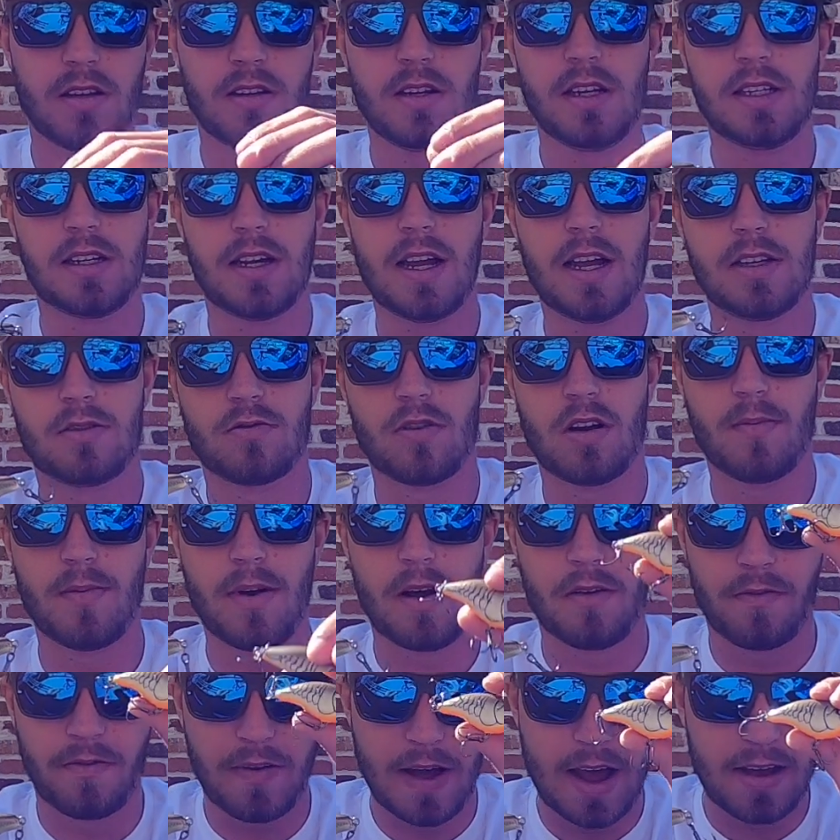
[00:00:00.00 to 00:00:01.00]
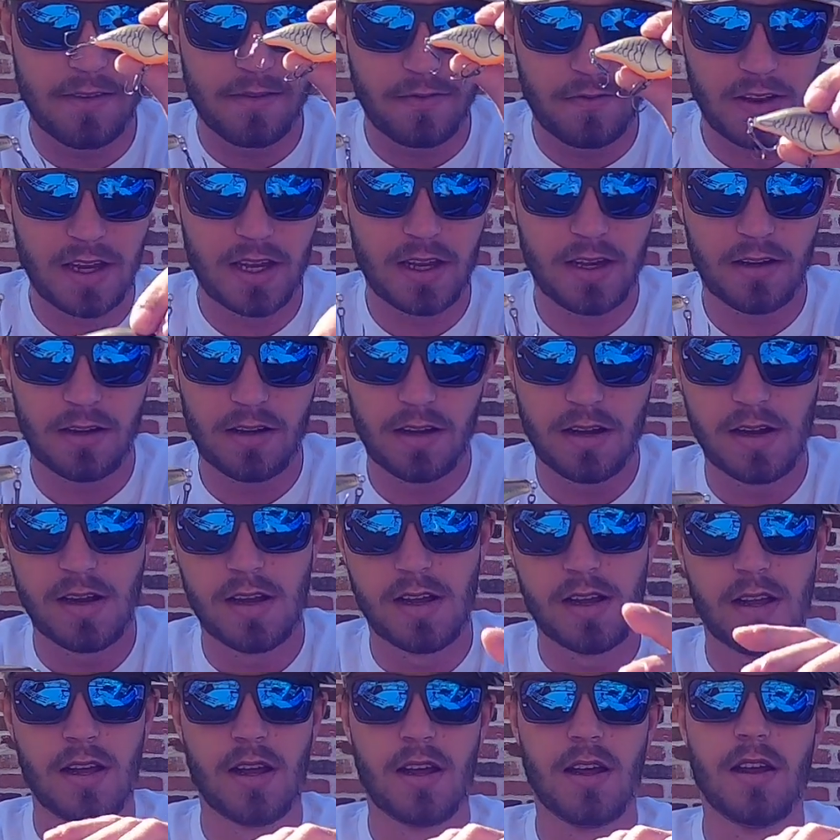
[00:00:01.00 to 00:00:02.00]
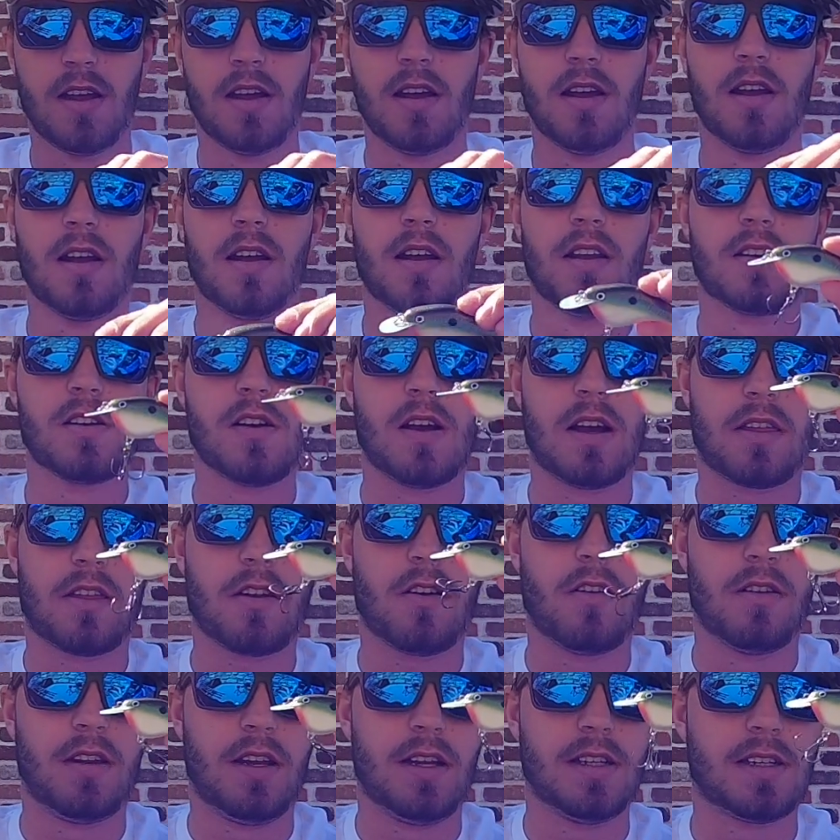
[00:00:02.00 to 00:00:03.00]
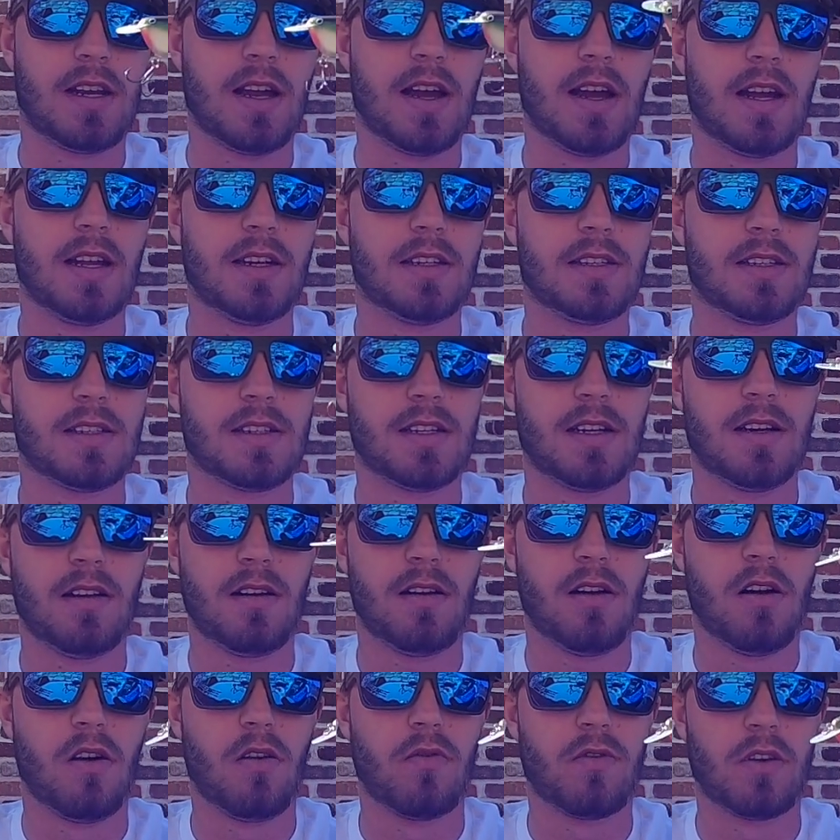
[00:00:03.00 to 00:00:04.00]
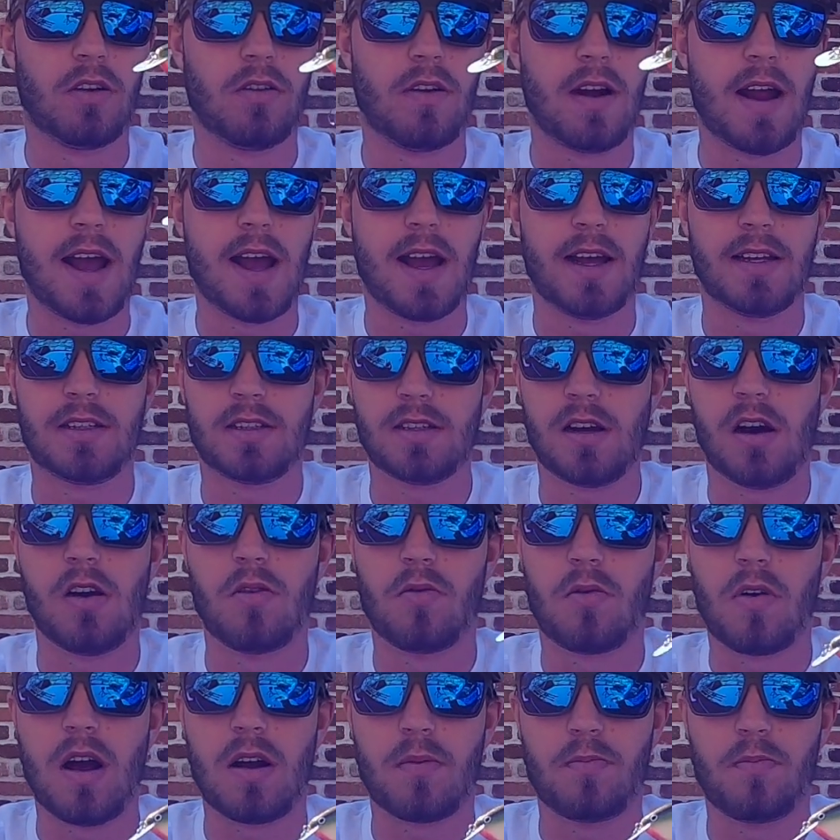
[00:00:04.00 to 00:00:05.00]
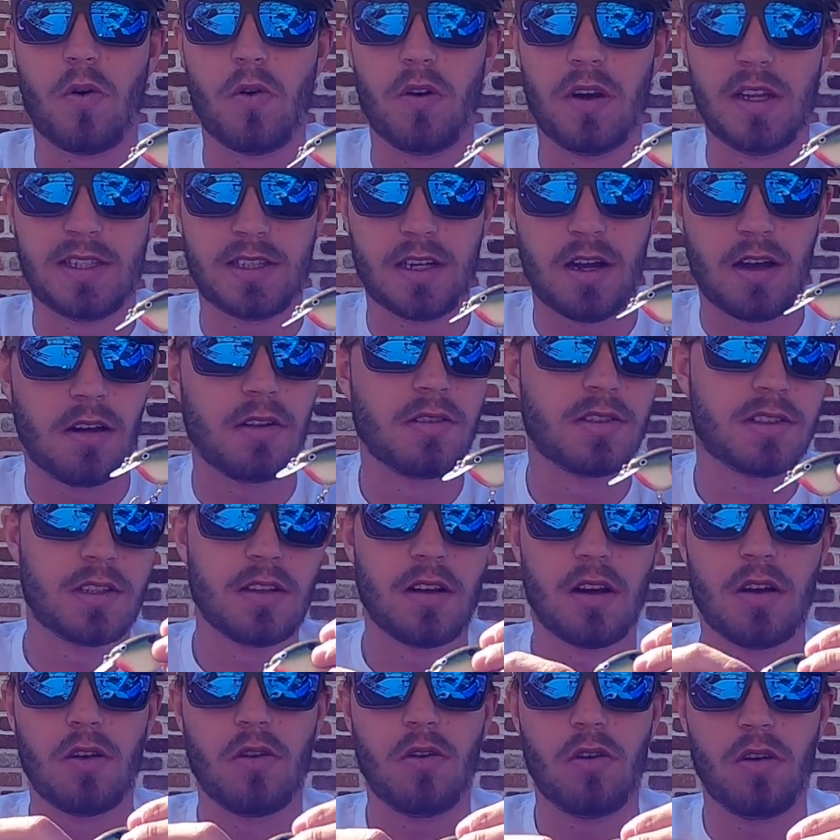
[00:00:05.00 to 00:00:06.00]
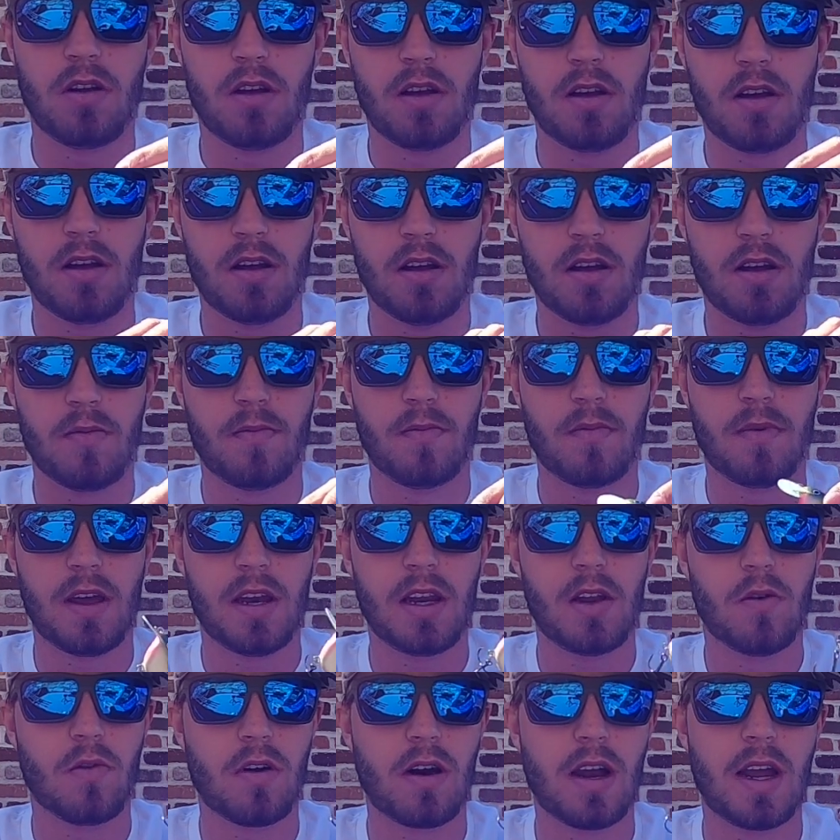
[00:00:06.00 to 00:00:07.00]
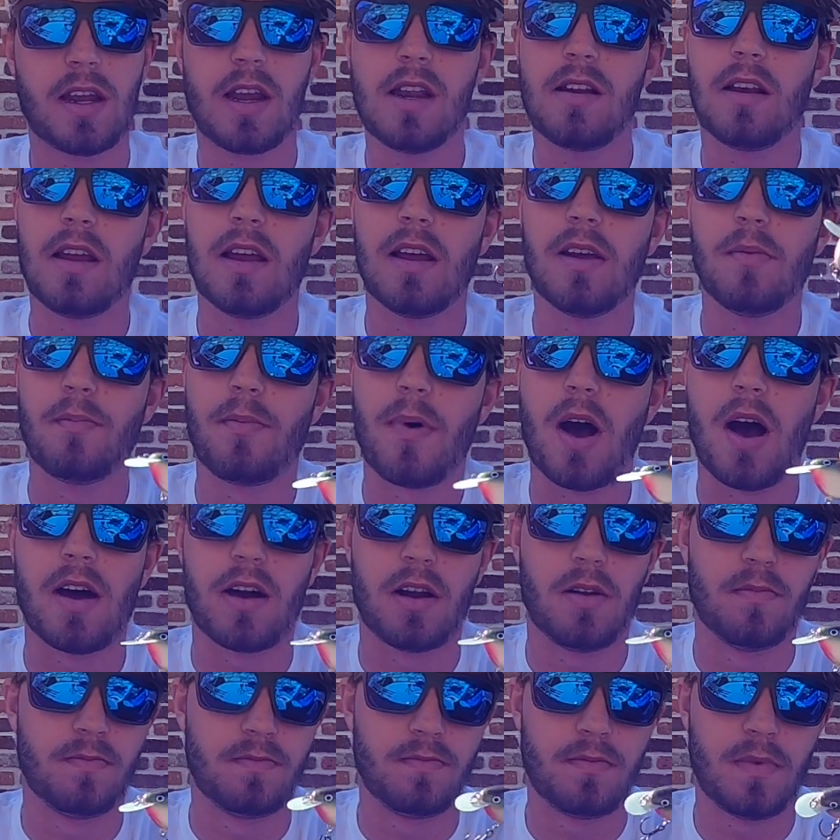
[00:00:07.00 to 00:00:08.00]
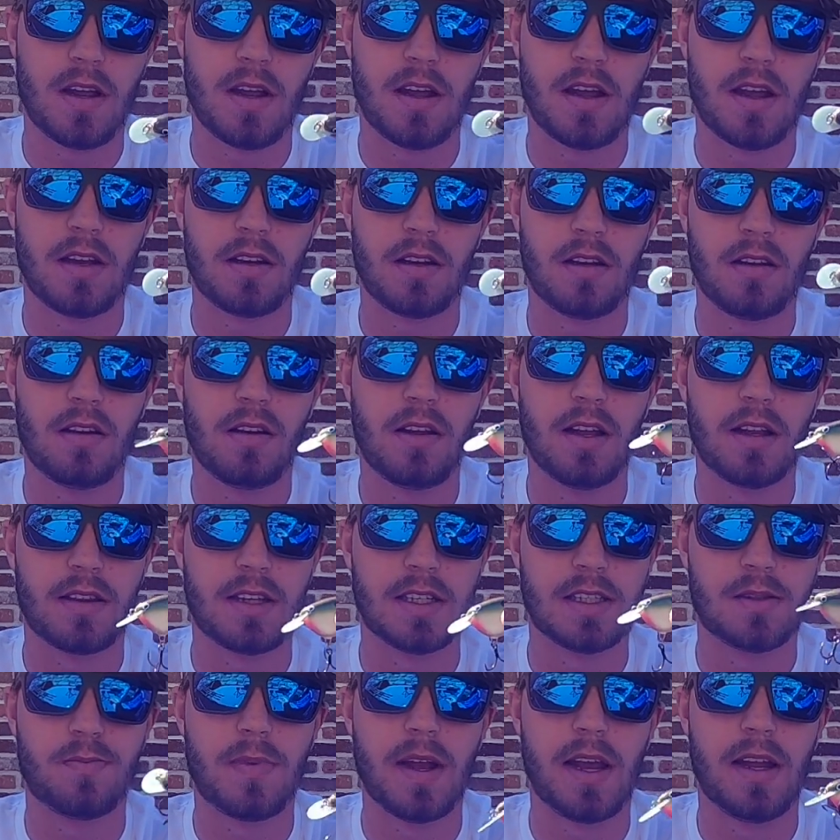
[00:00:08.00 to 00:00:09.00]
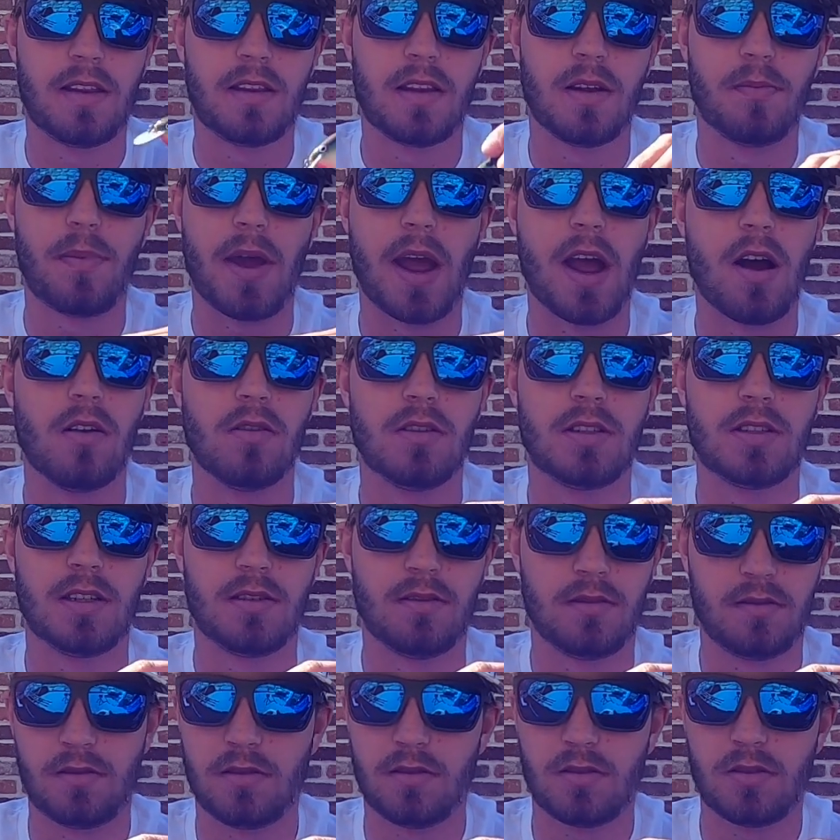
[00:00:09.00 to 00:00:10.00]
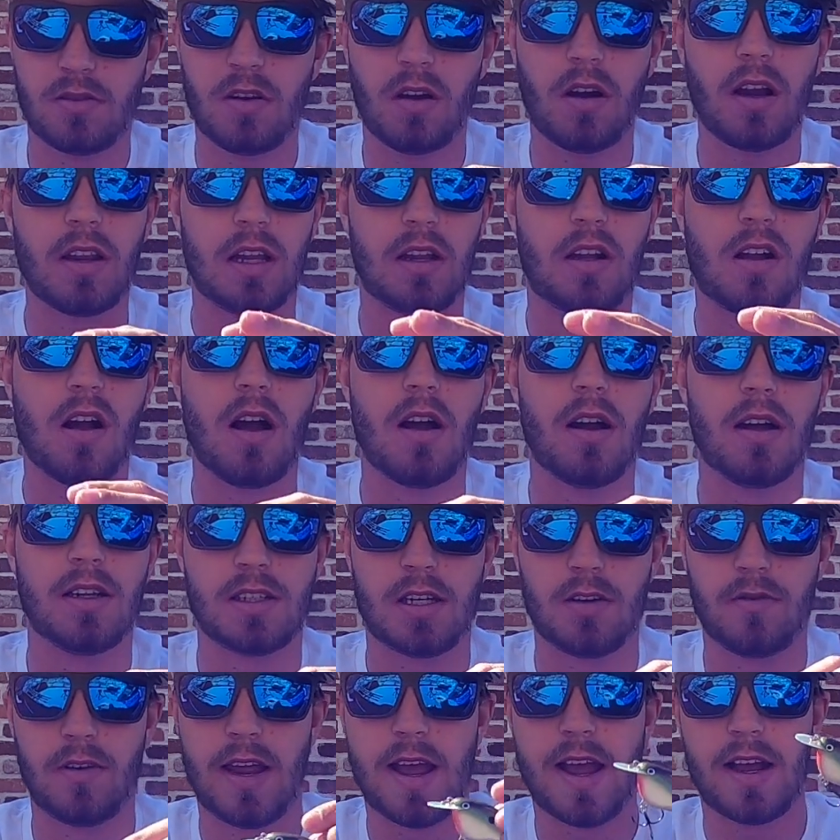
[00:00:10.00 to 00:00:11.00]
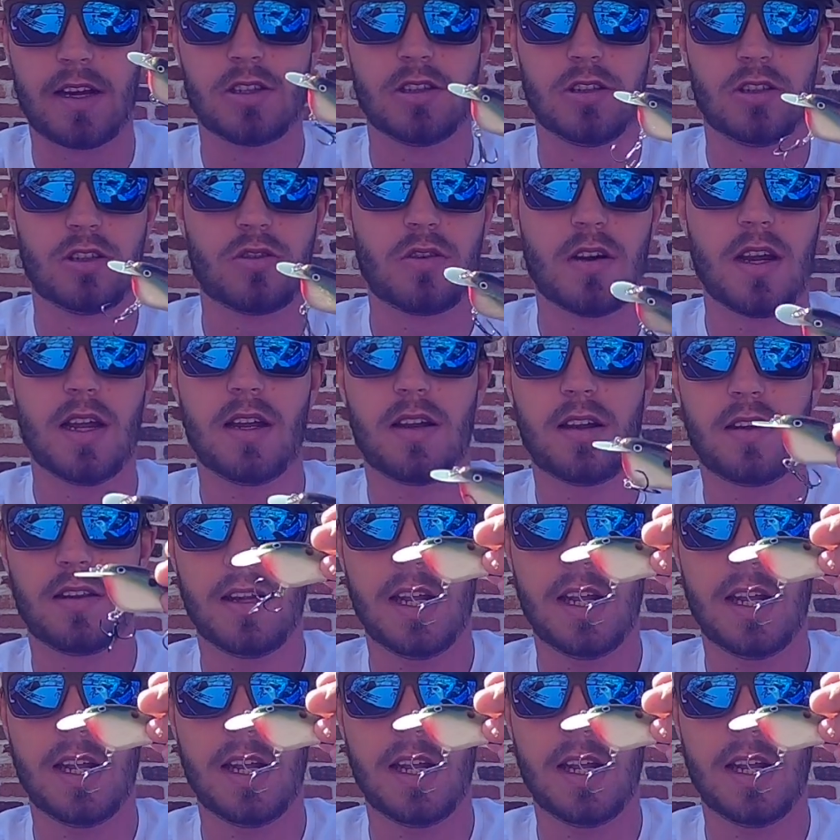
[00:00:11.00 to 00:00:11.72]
These guys run about 5 feet. So I like throwing these guys over grass on rock points also, anywhere I can hit bottom and get this bait to bounce and try to cause a reaction strike.